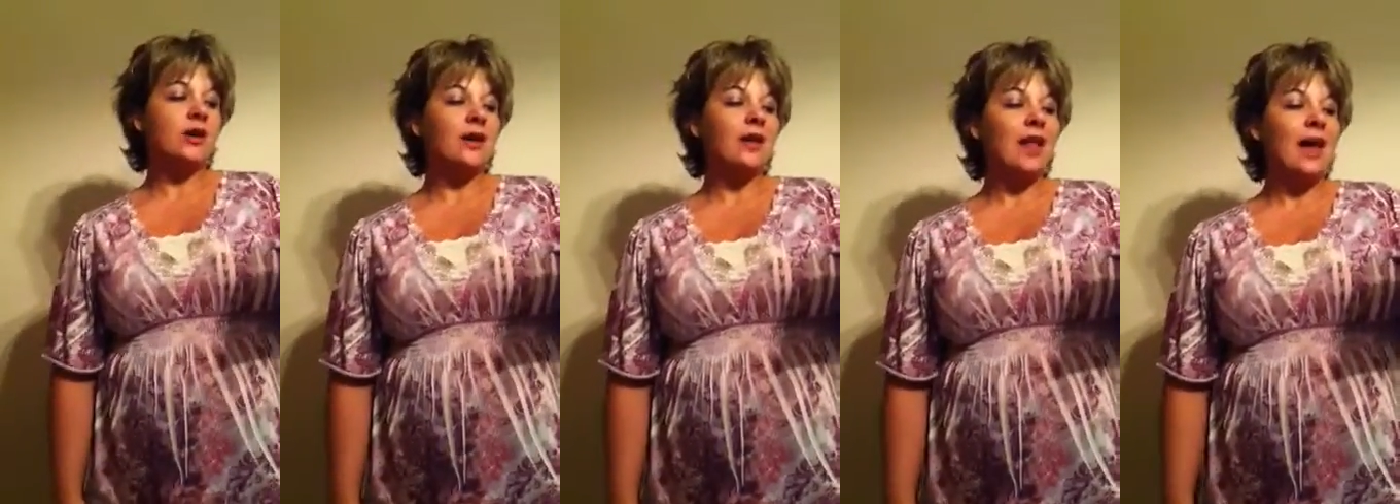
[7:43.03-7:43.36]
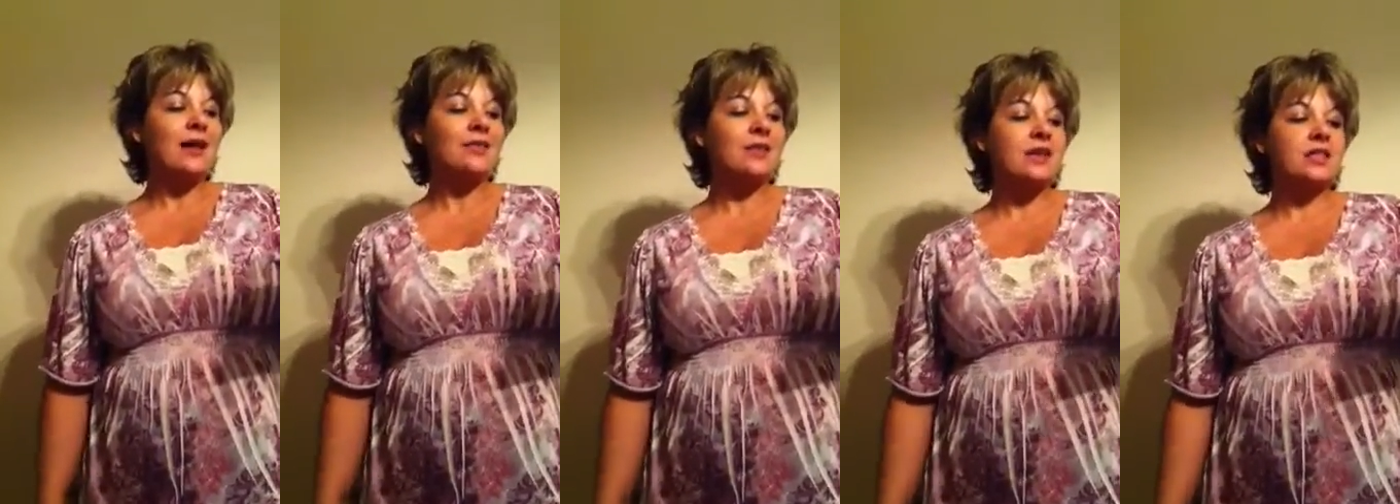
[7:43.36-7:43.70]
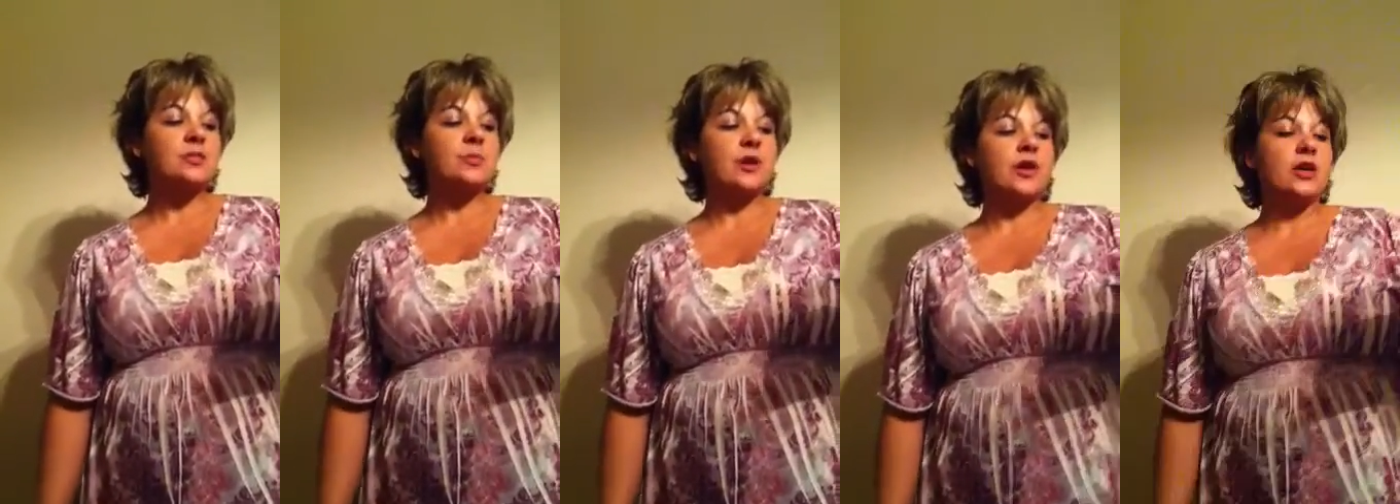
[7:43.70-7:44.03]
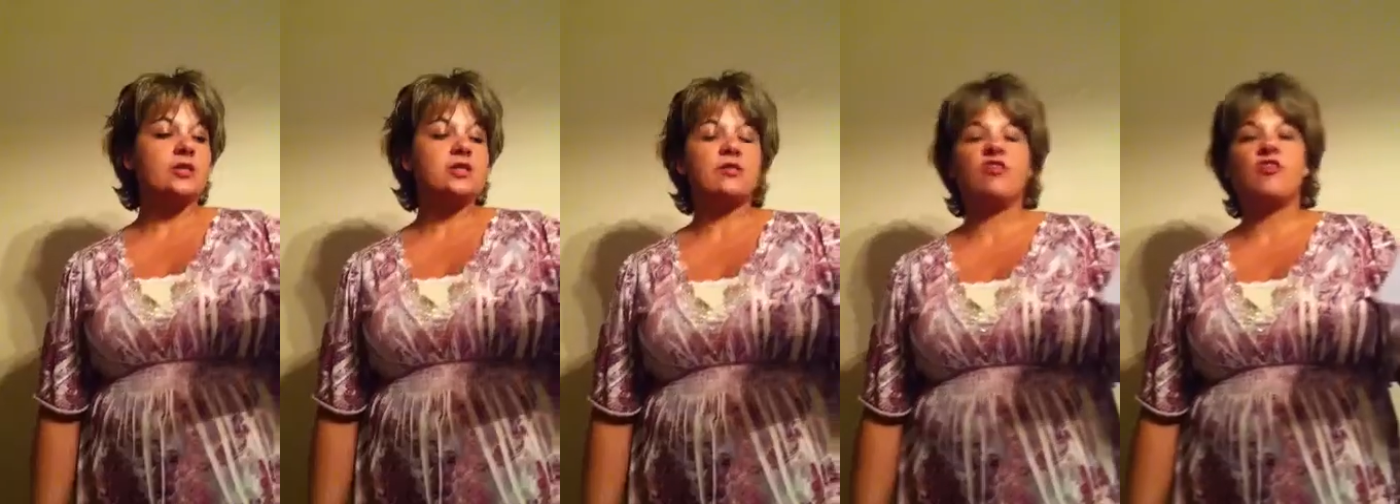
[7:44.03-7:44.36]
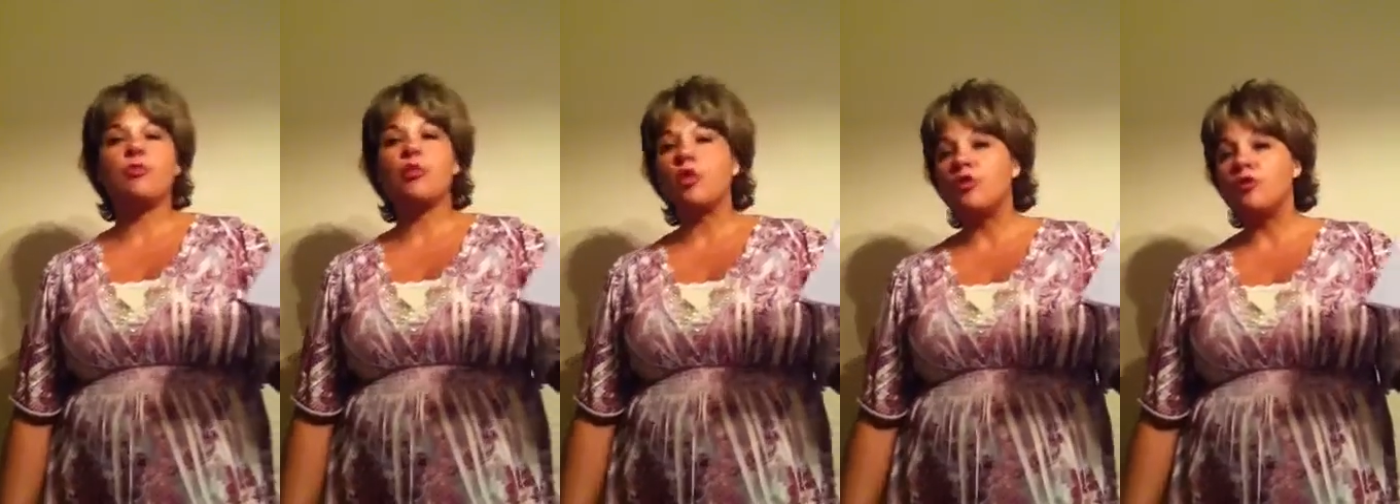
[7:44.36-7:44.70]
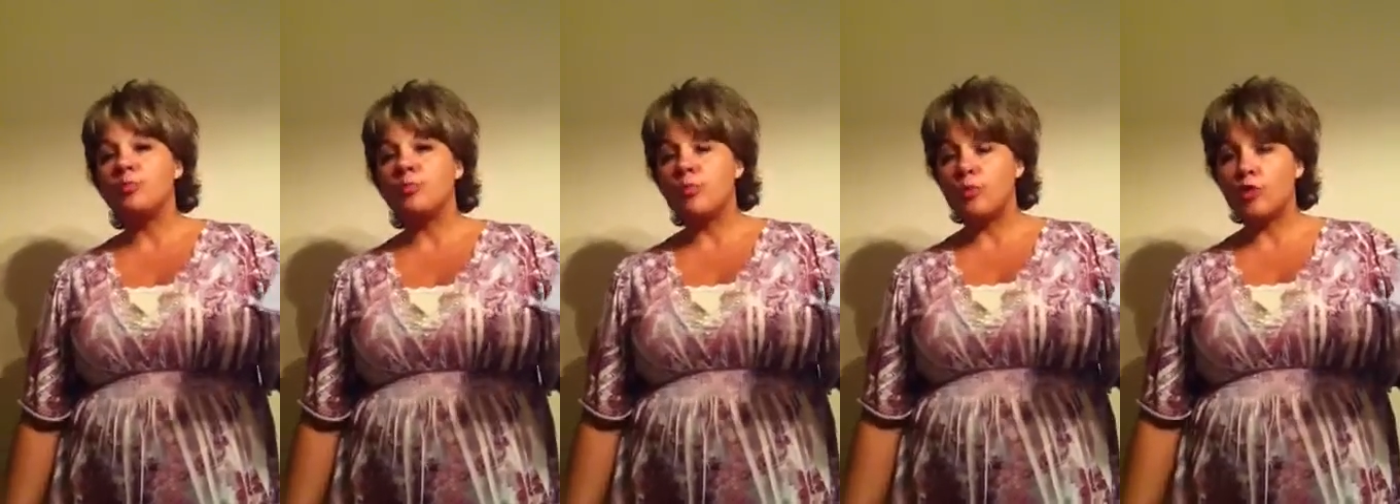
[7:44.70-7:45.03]
going to lack the experience of
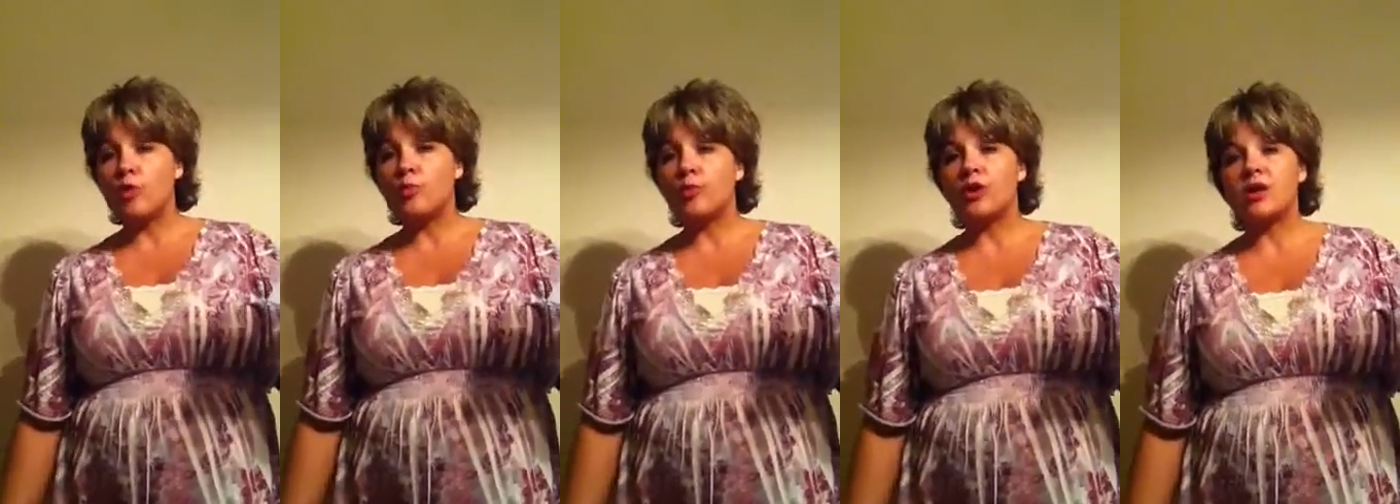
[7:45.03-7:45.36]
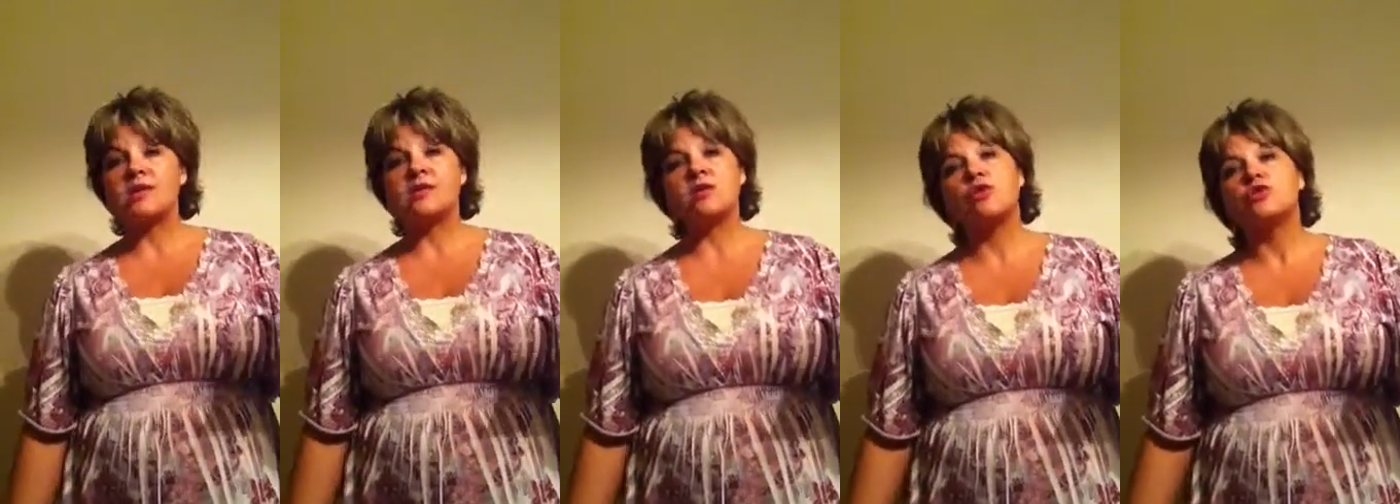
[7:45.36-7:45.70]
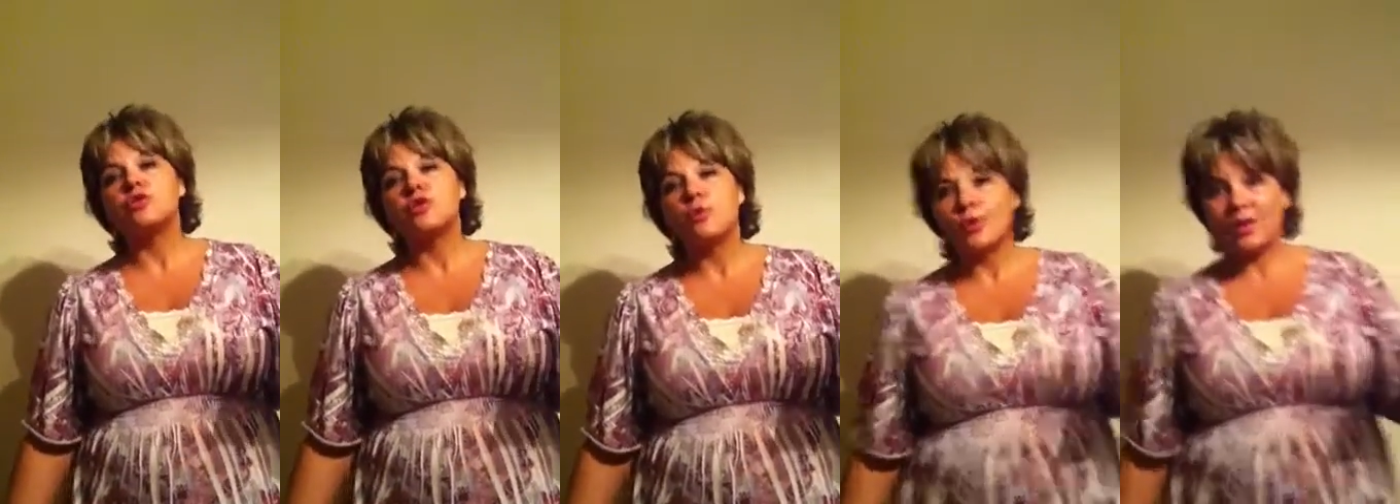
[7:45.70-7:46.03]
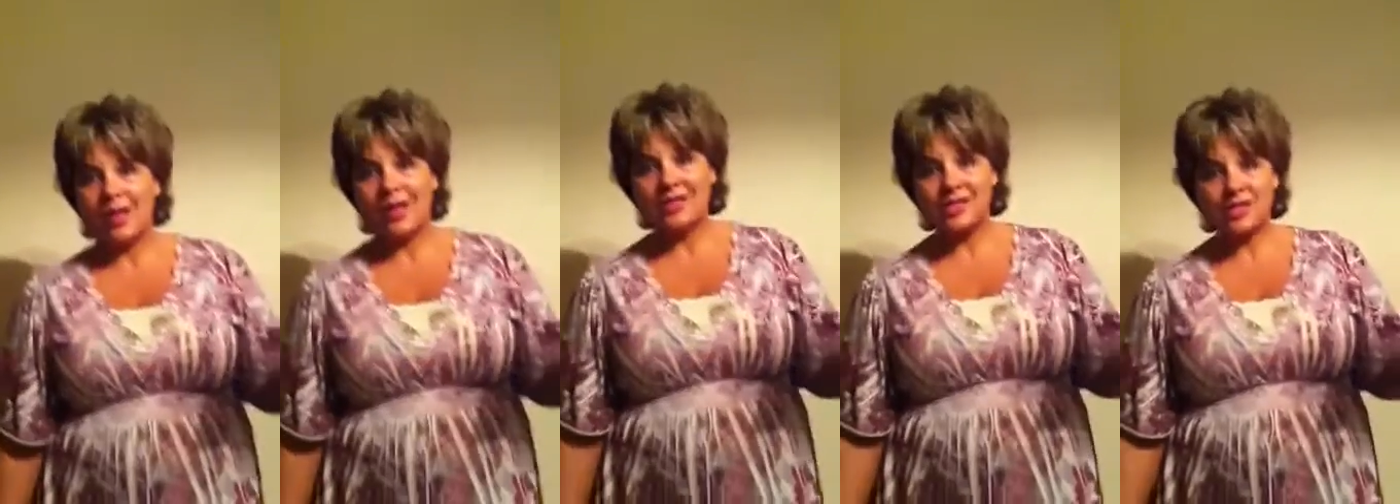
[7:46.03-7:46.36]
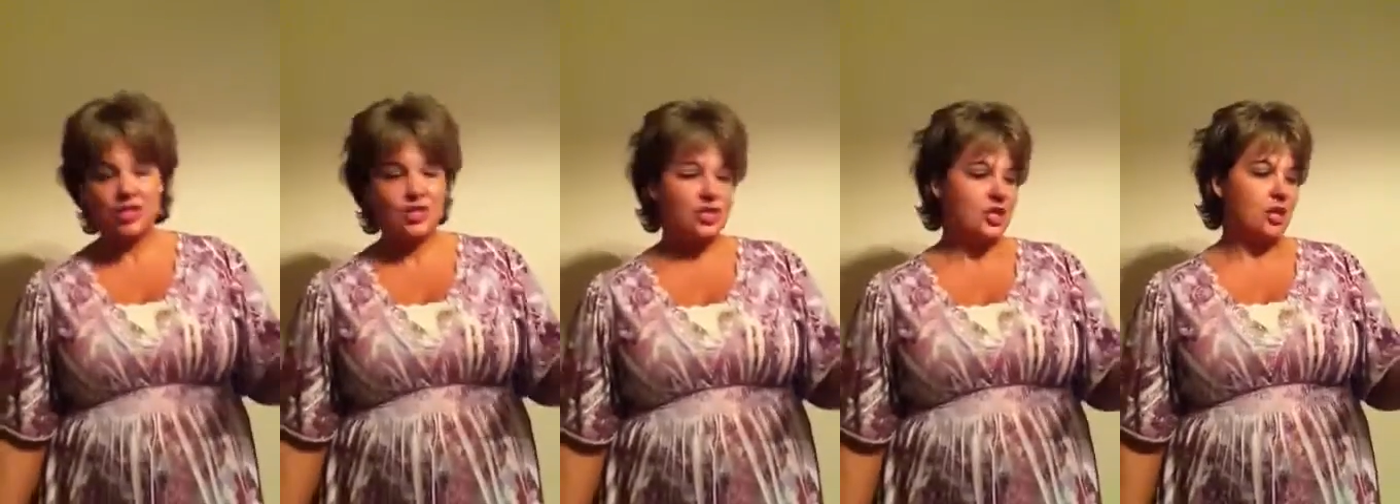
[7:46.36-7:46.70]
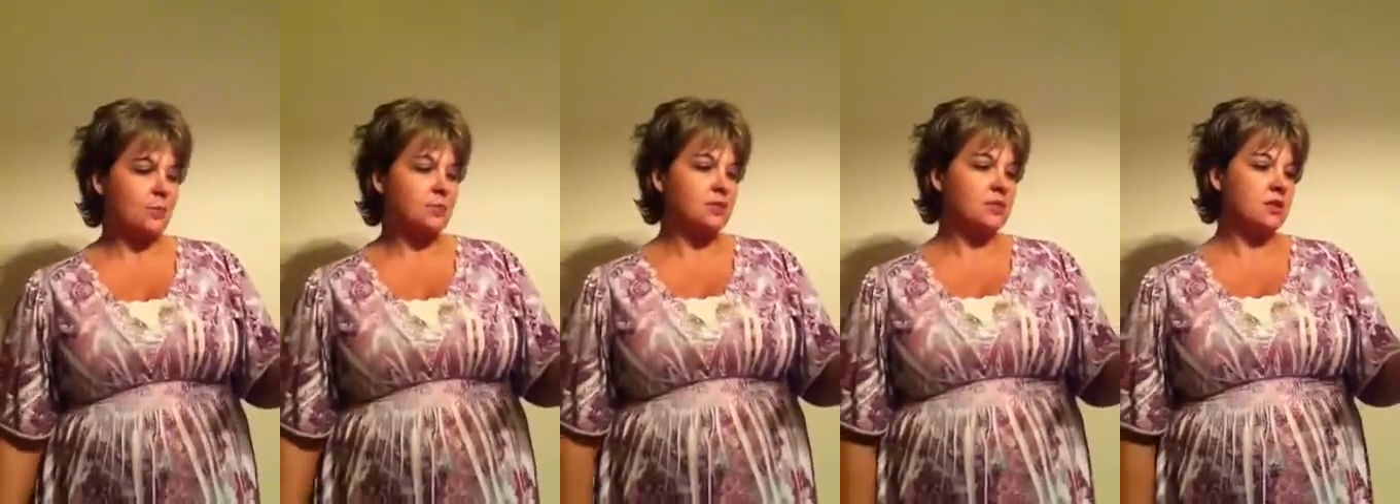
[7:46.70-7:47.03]
appropriate social
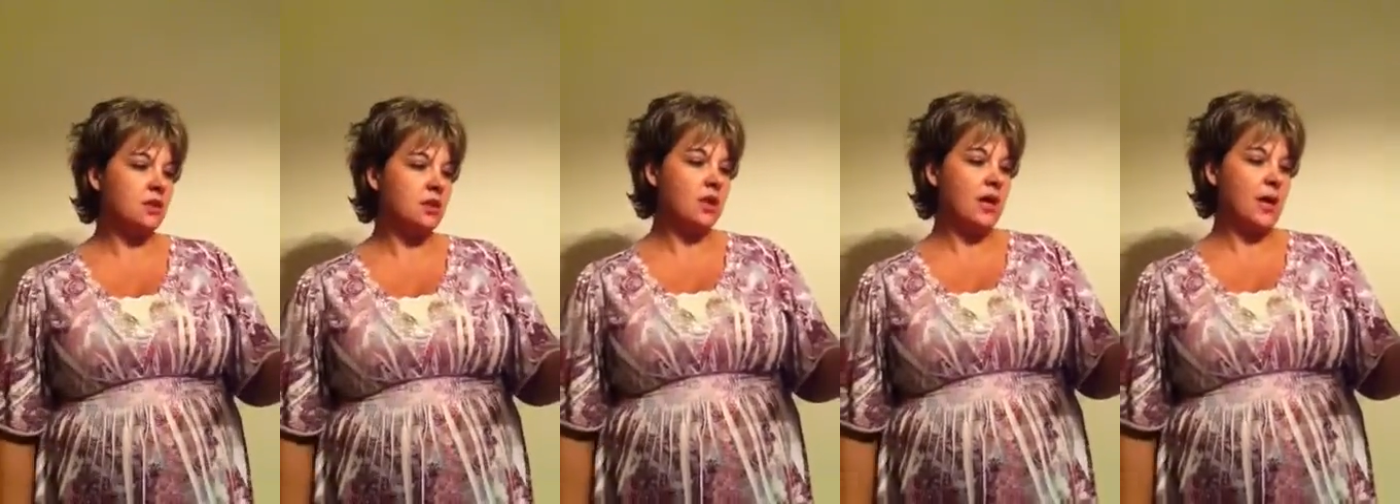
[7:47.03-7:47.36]
relationships.